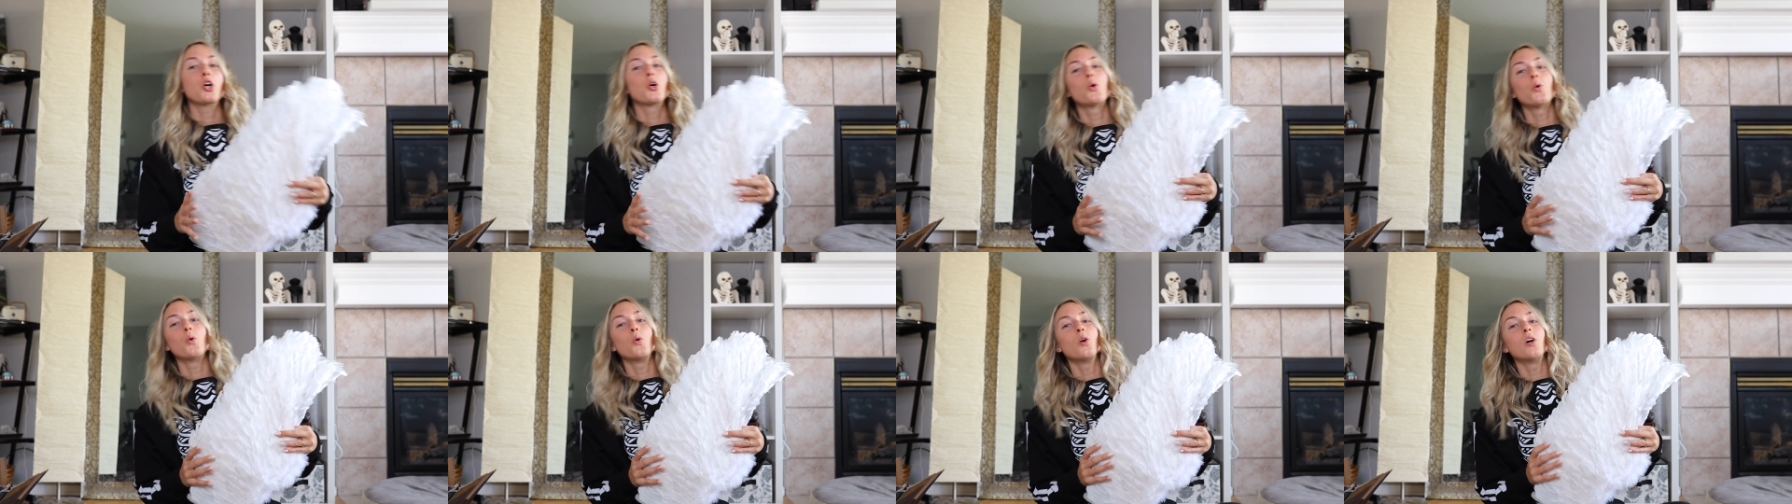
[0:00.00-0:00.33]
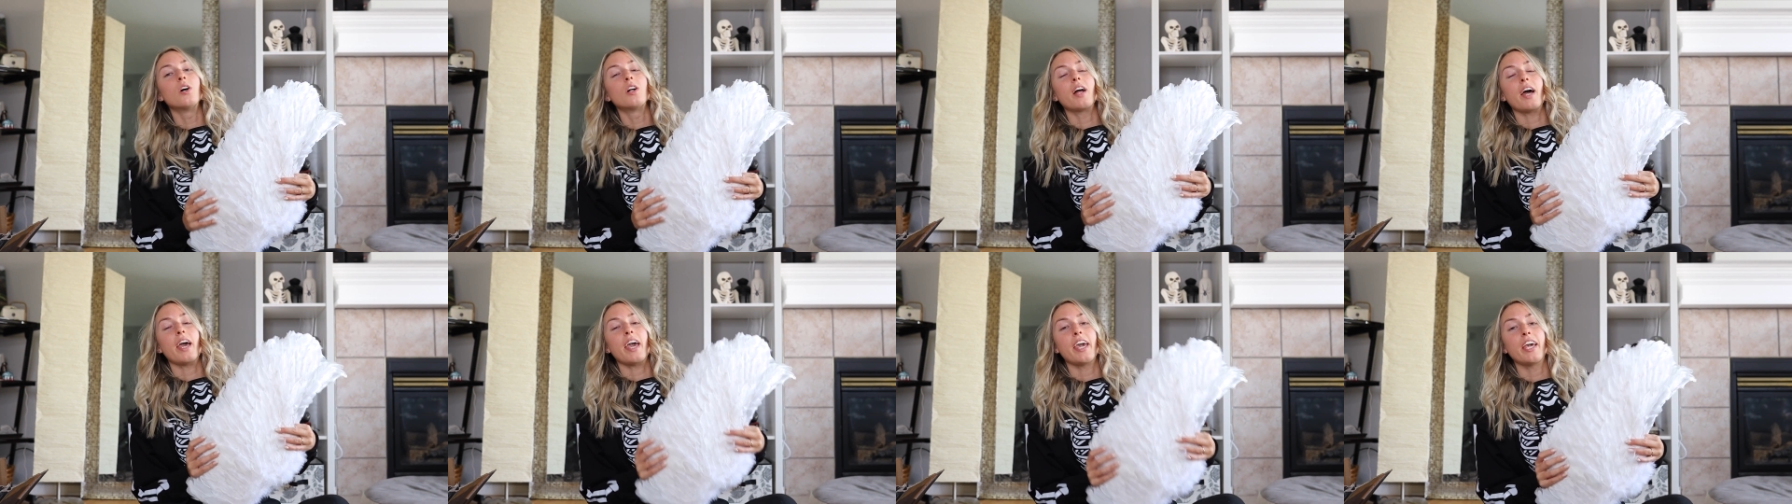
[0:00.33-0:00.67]

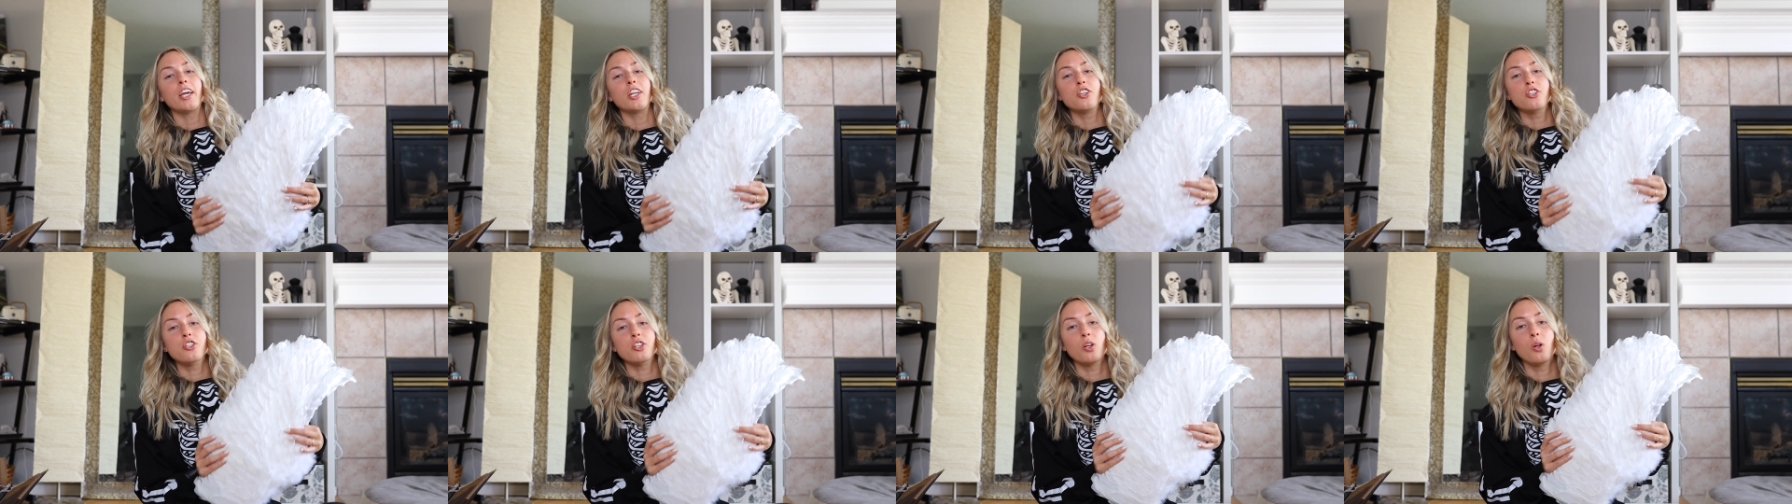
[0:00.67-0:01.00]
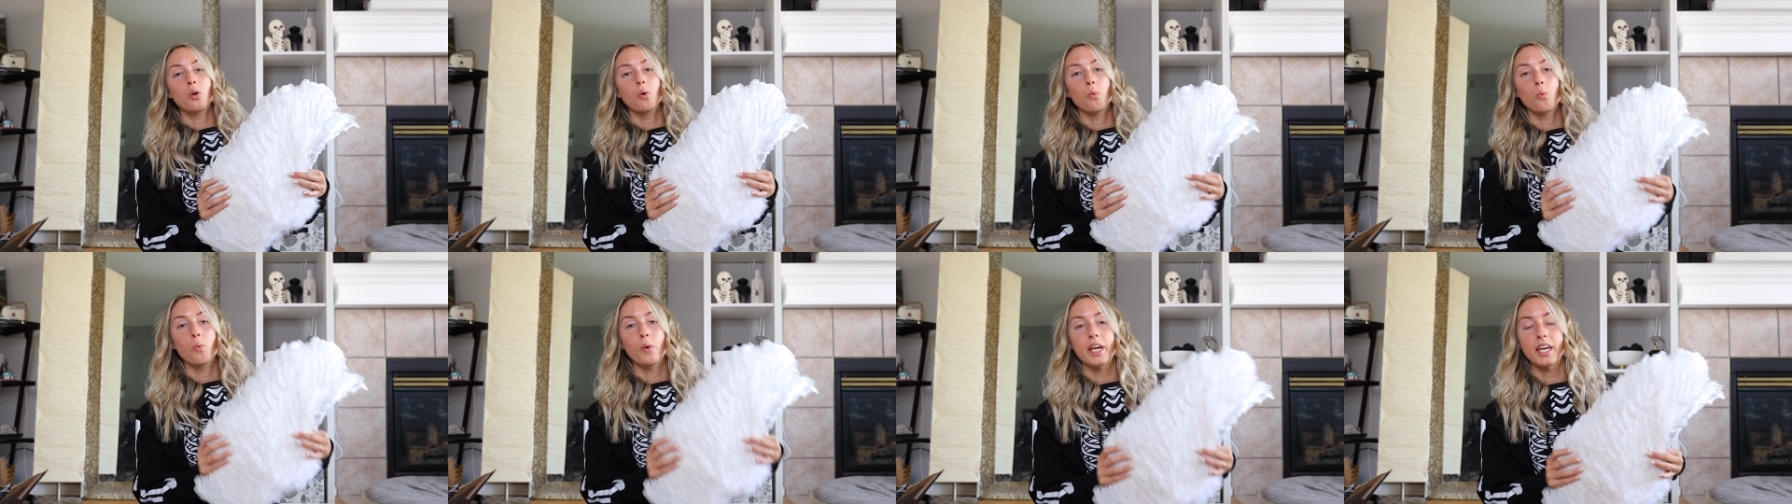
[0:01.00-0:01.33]
cool
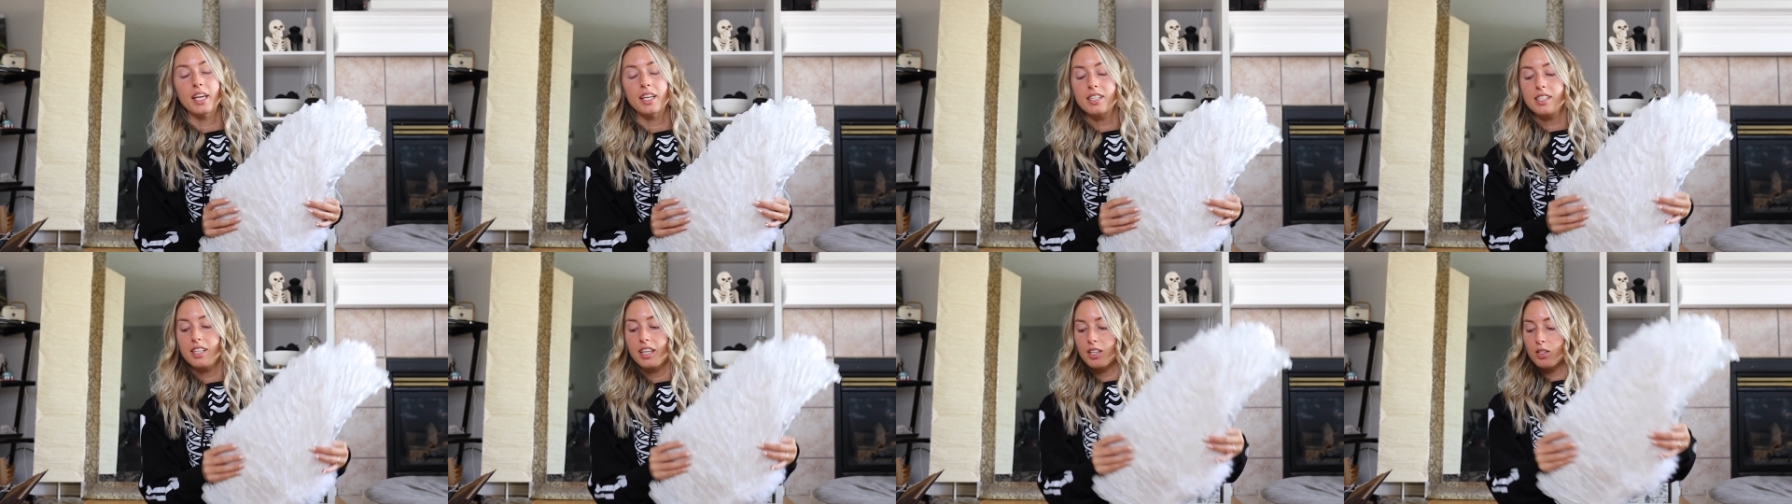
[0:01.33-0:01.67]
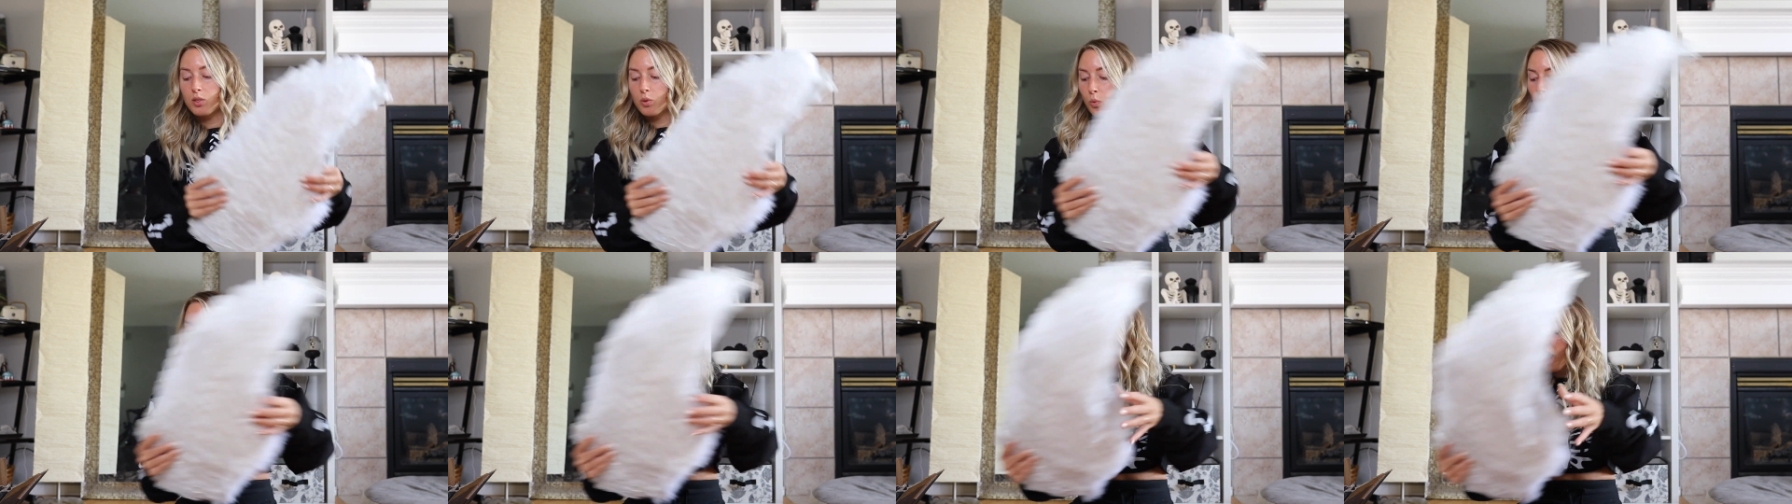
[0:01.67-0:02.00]
angel wings
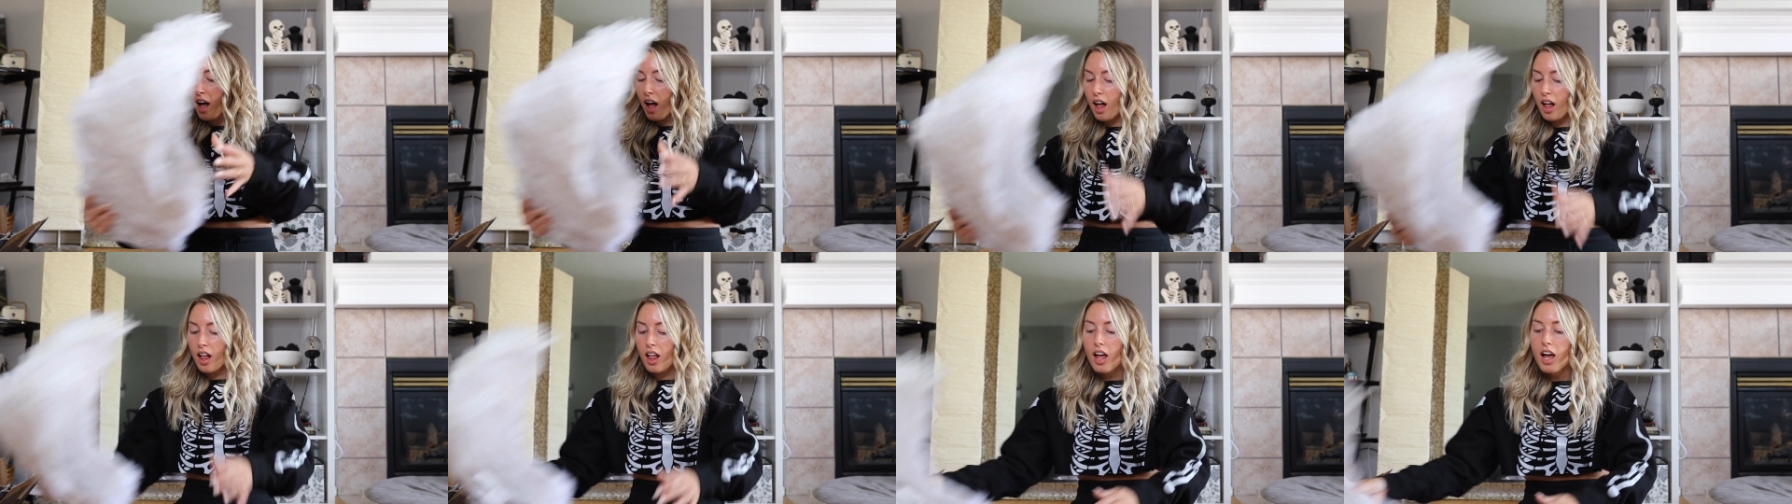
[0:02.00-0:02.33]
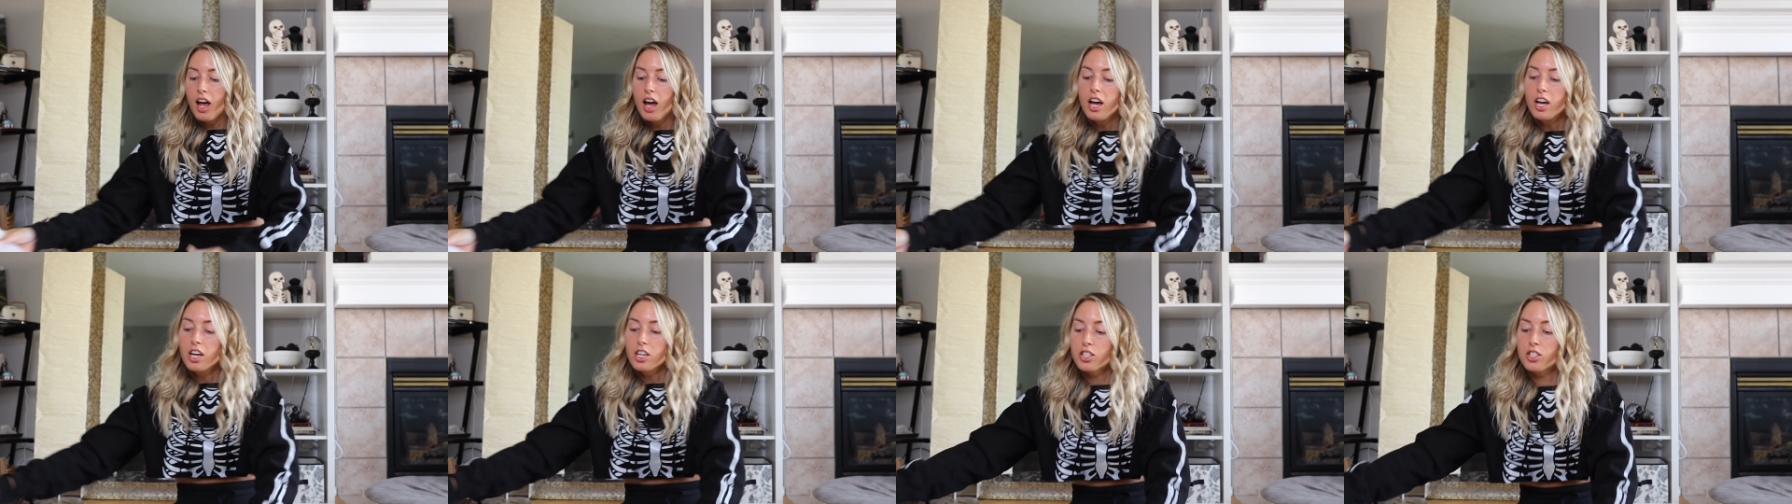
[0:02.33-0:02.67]
as well.